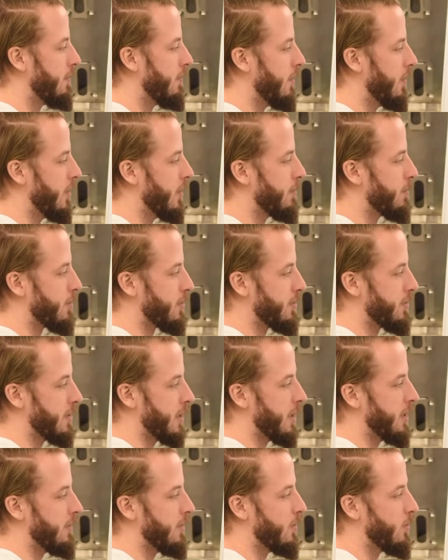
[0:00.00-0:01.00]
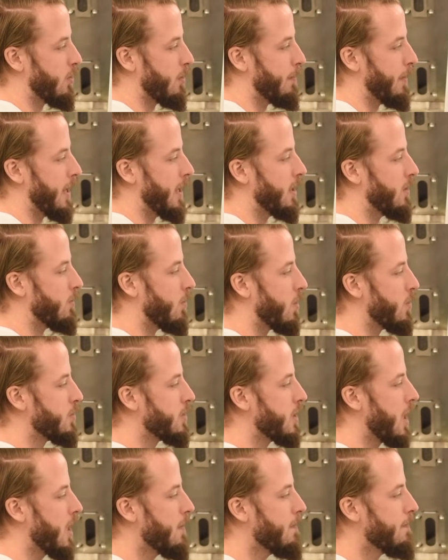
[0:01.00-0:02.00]
30% of the remaining roast
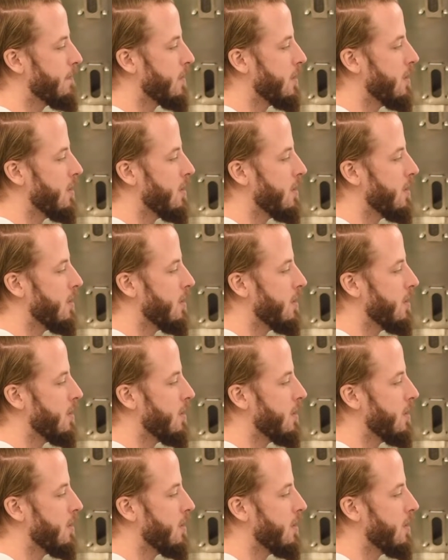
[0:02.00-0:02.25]
time.